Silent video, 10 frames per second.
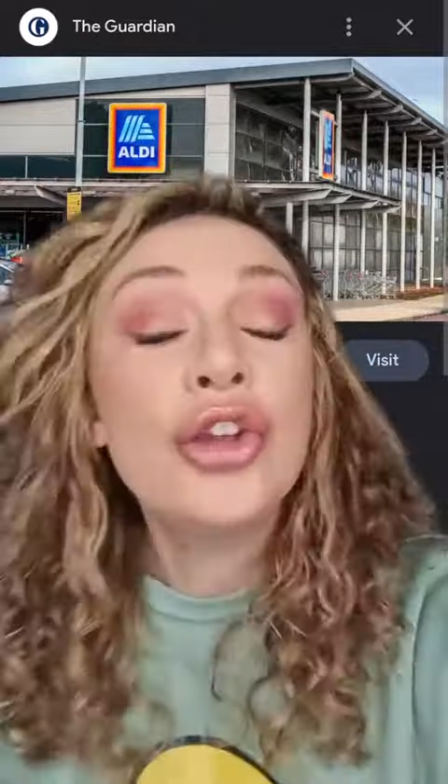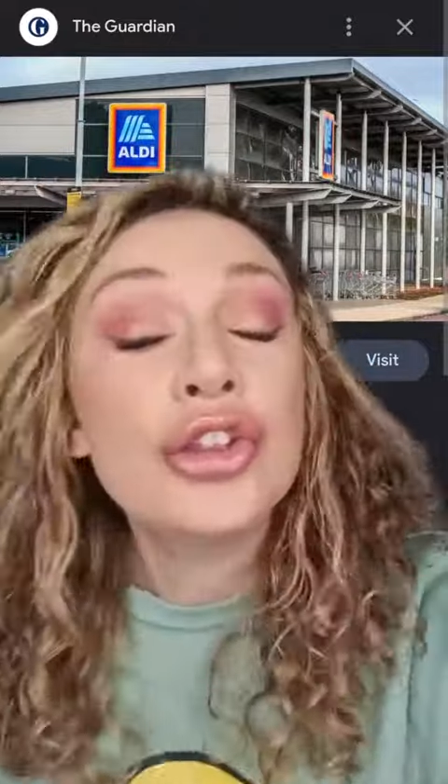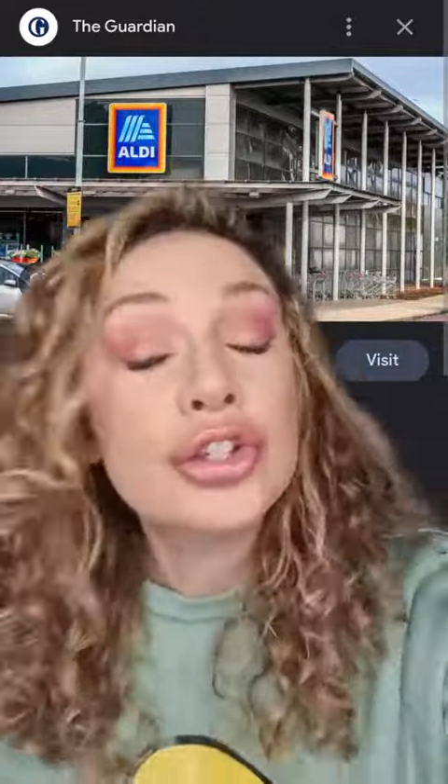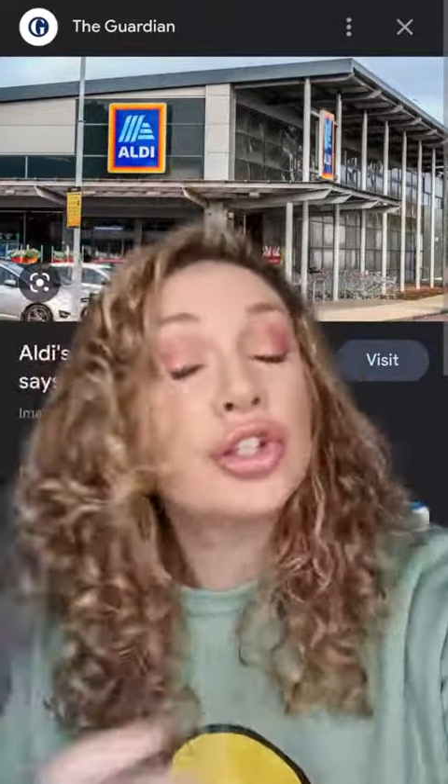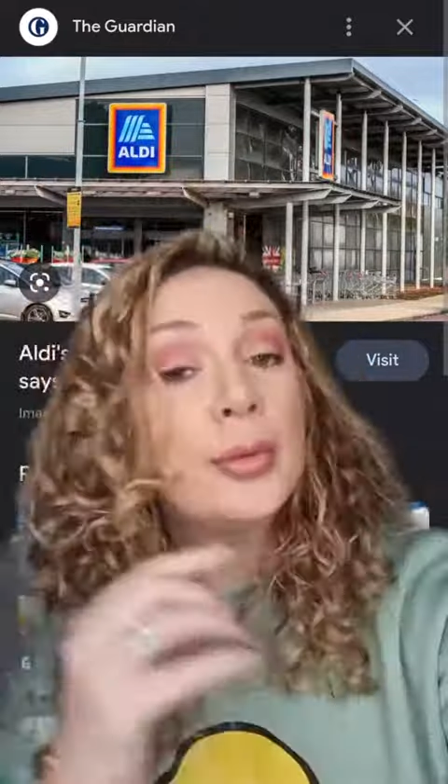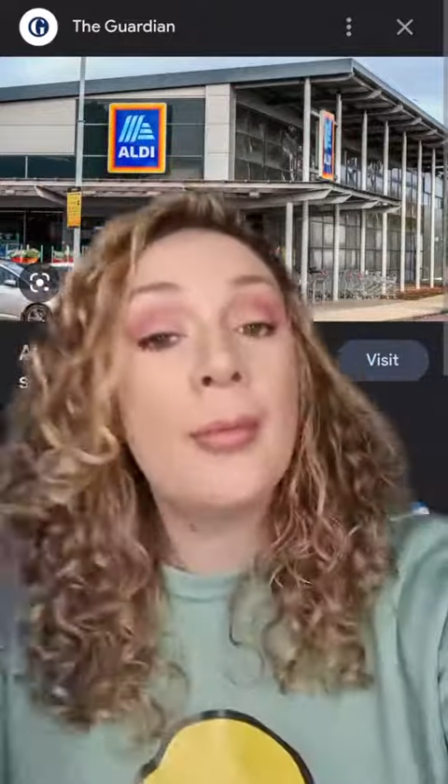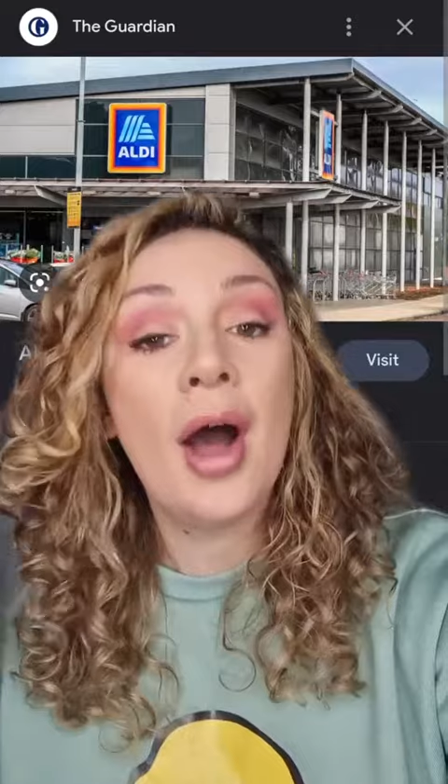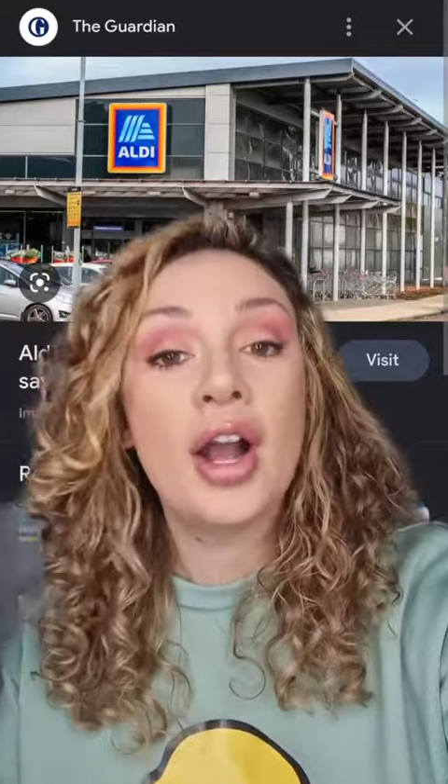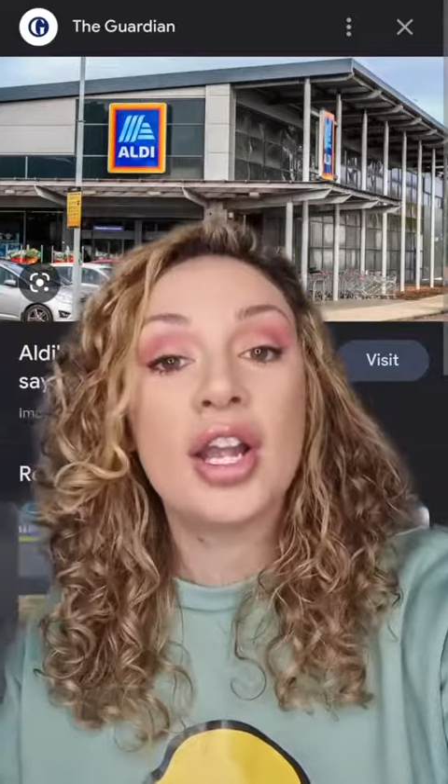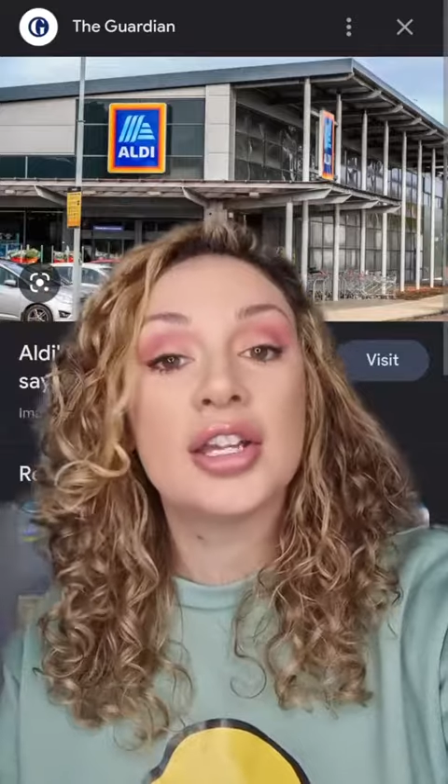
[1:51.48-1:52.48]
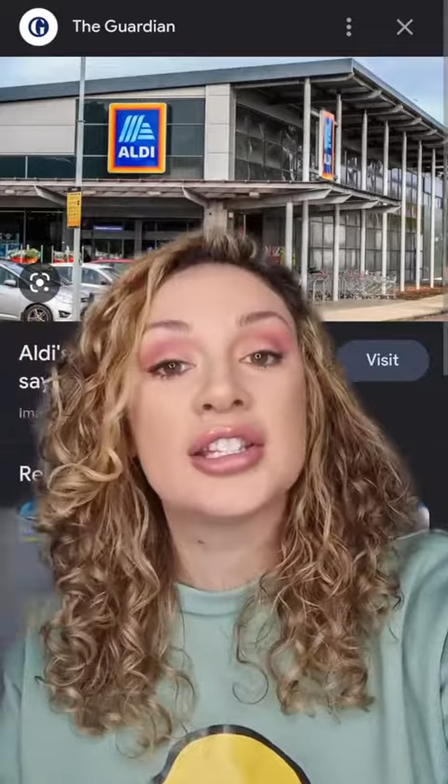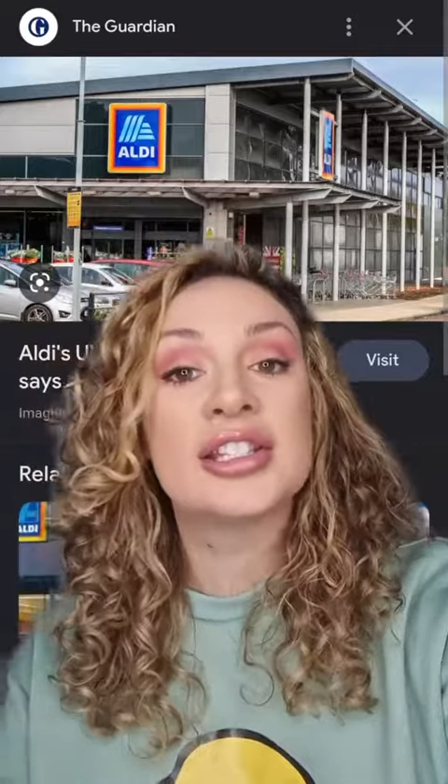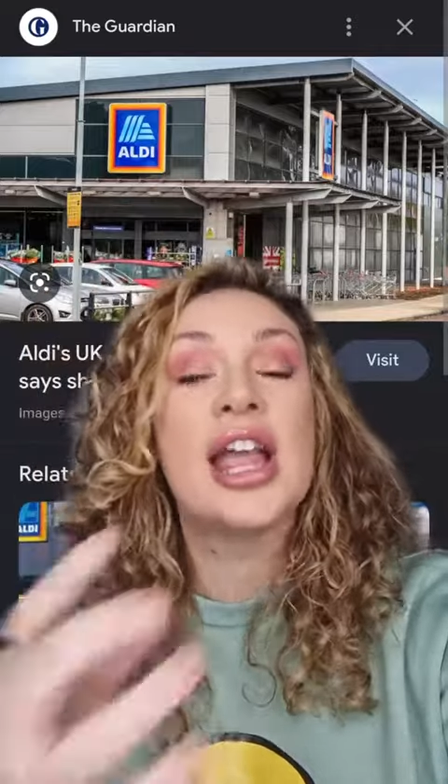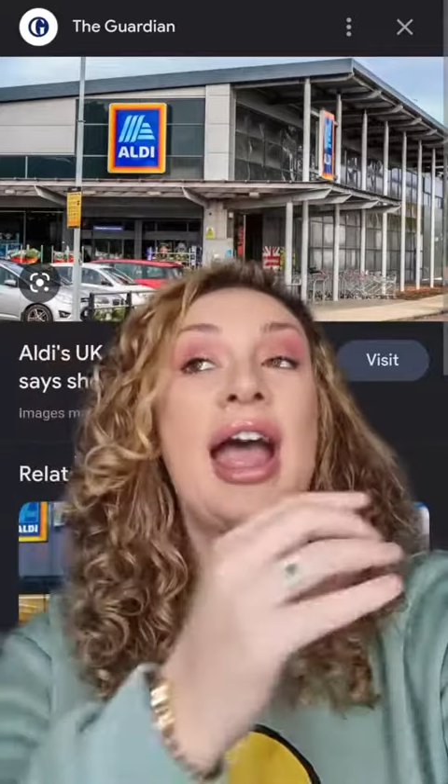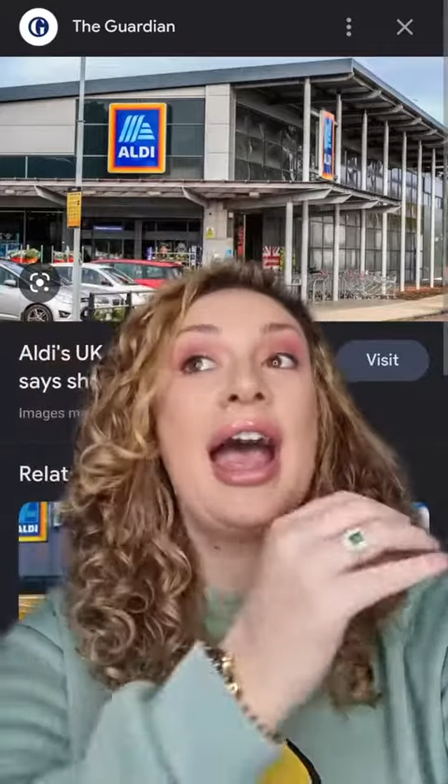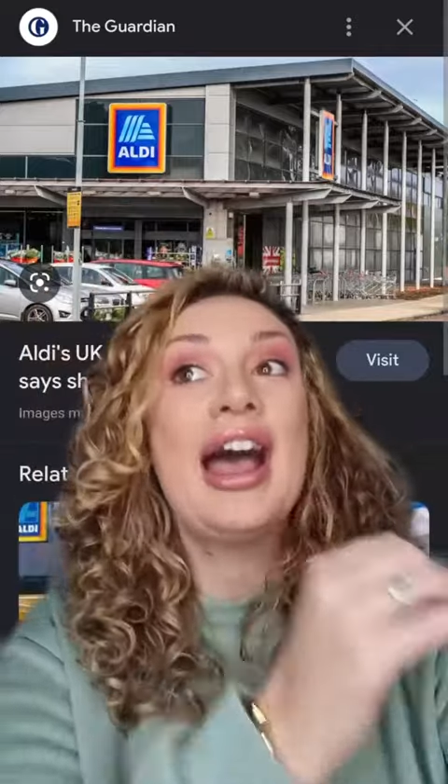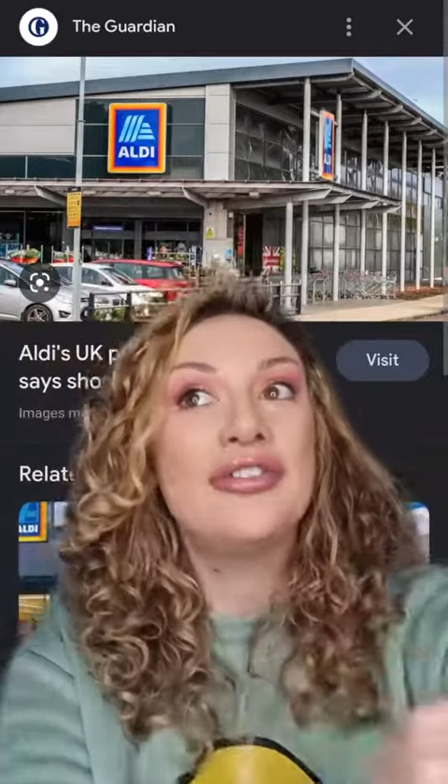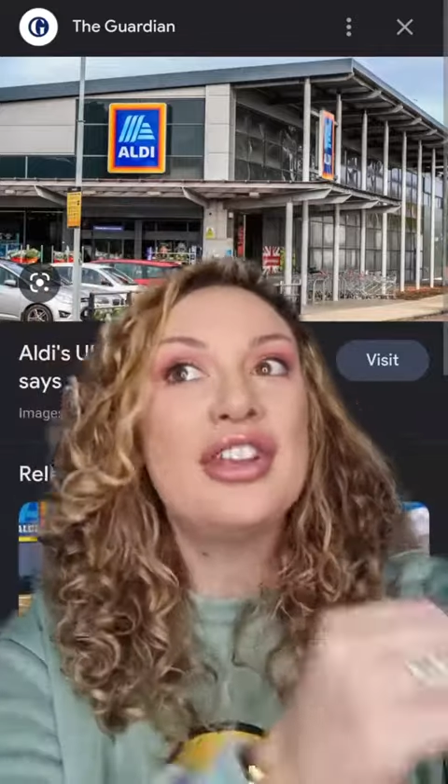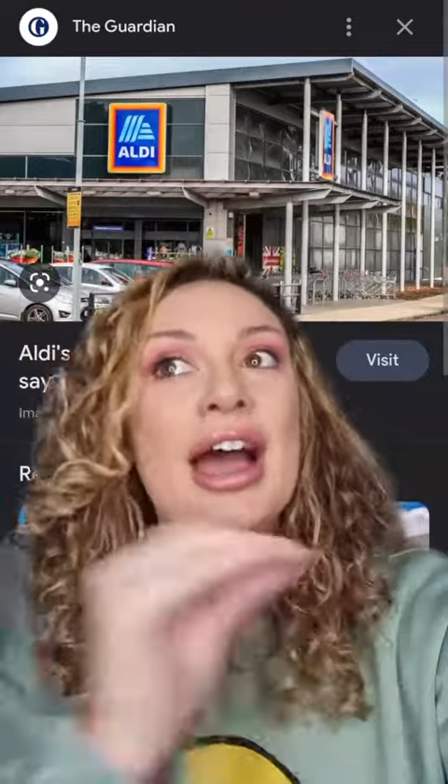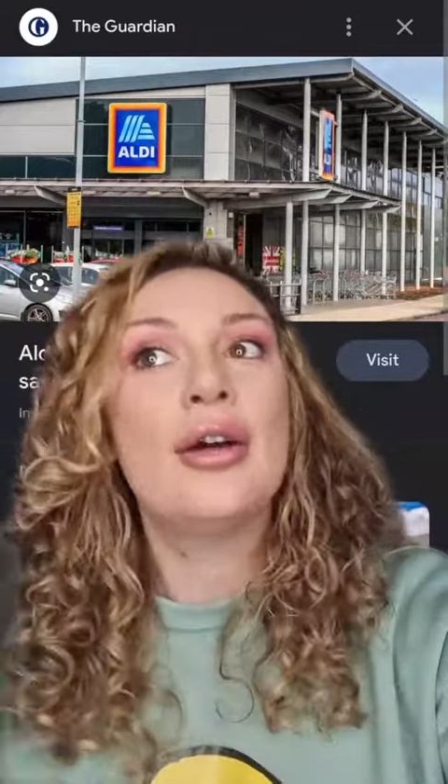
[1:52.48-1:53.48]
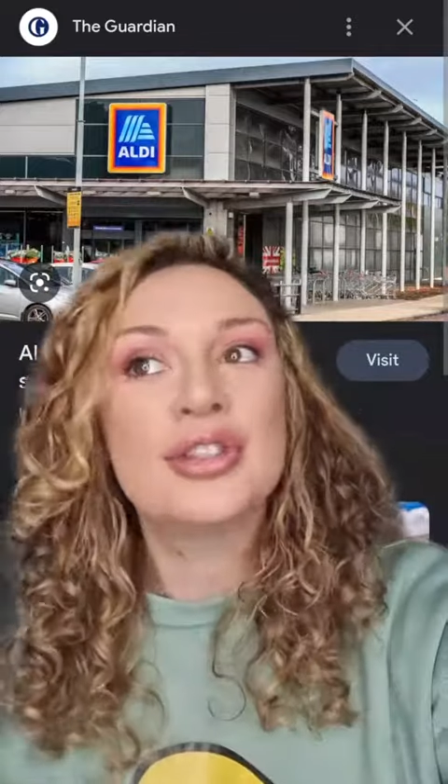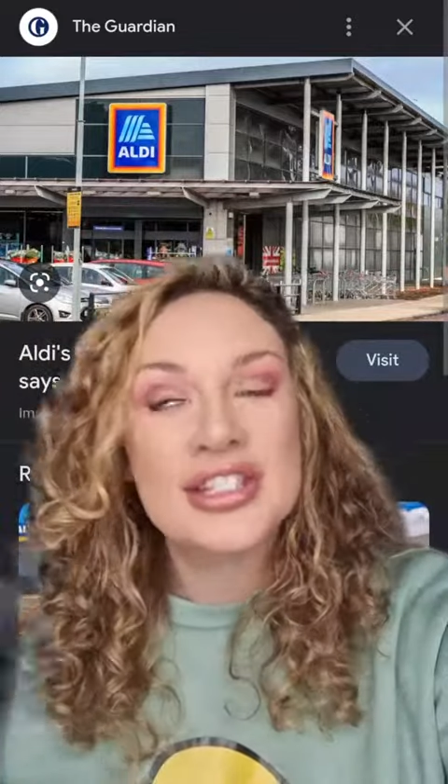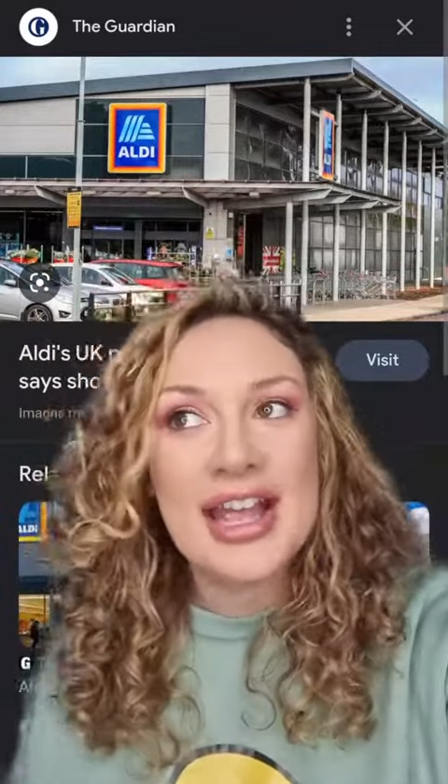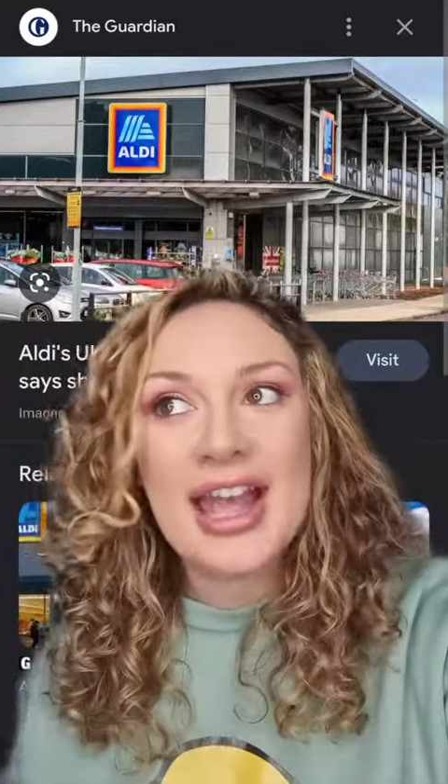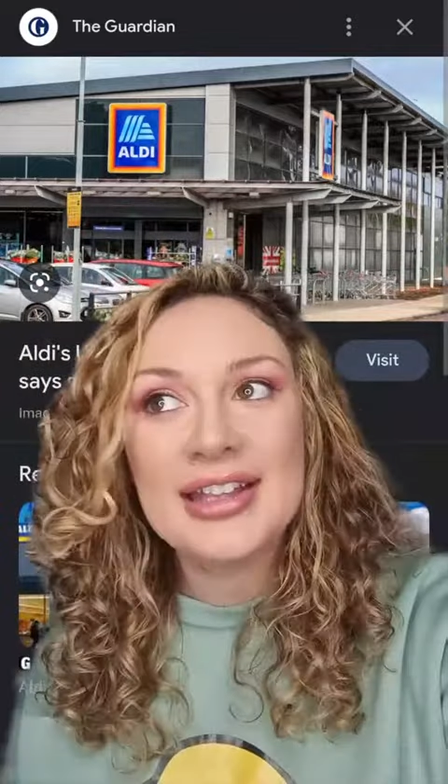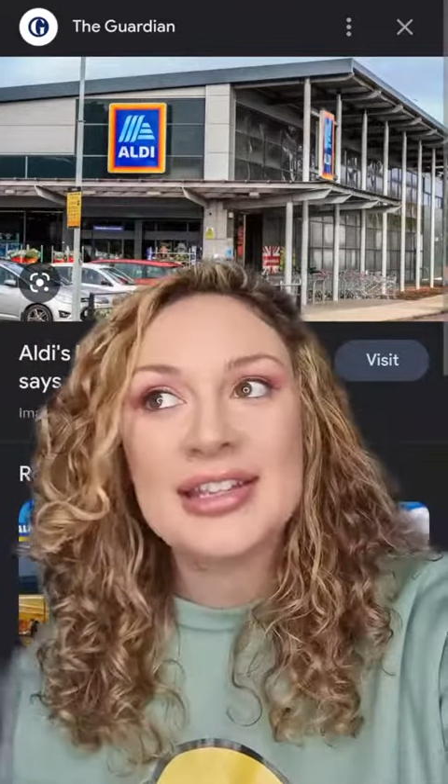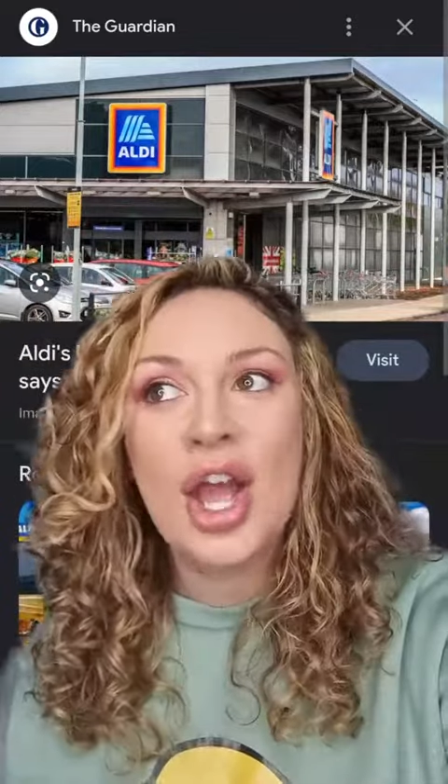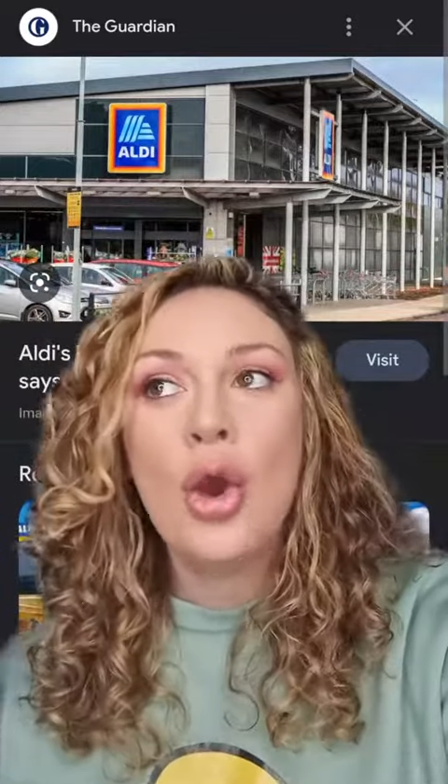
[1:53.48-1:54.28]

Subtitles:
the other supermarkets have now said